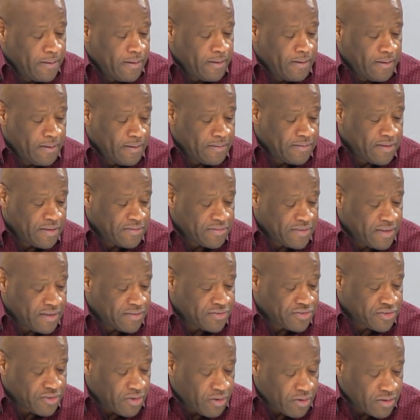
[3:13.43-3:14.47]
And as I
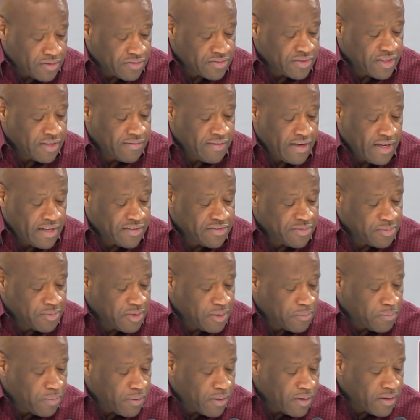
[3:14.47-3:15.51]
said, Starks, they've added some
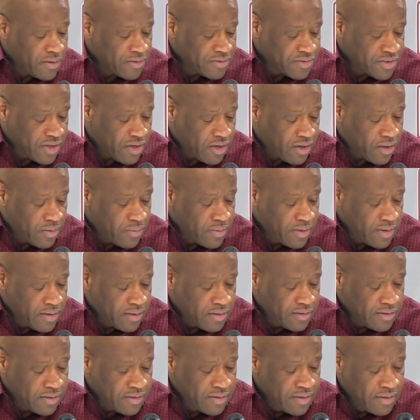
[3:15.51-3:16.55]
good players,
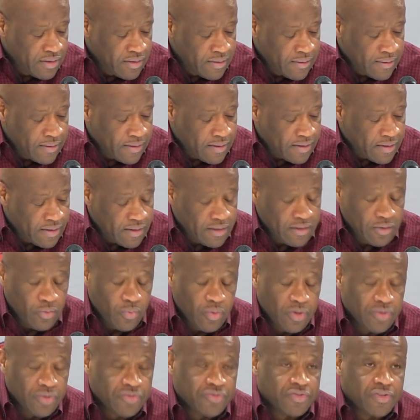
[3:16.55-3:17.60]
Caldwell, and the
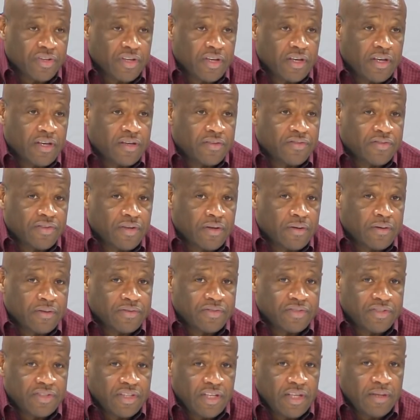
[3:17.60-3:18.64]
Wilson kid. So
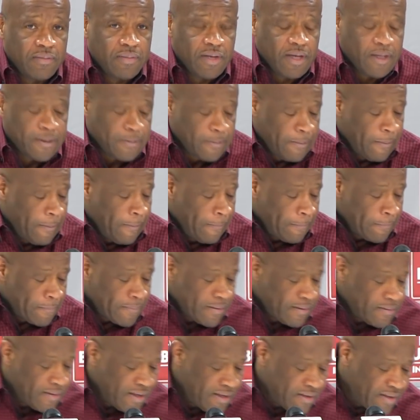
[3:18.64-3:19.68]
it's a team that
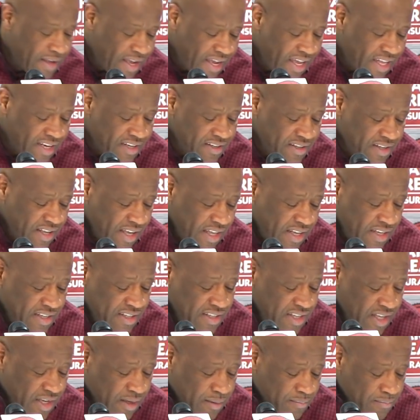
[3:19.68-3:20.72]

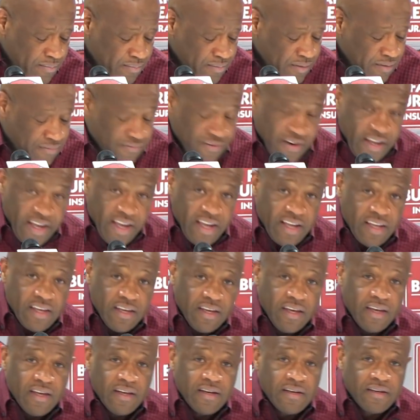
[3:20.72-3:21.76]
added depth. The Flag
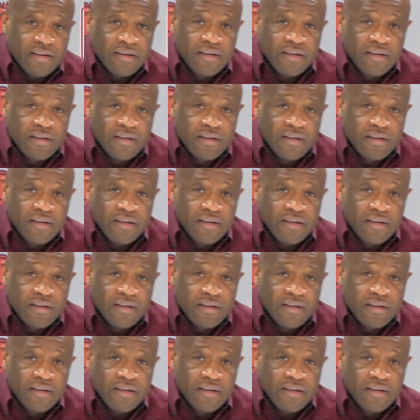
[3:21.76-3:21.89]
kid.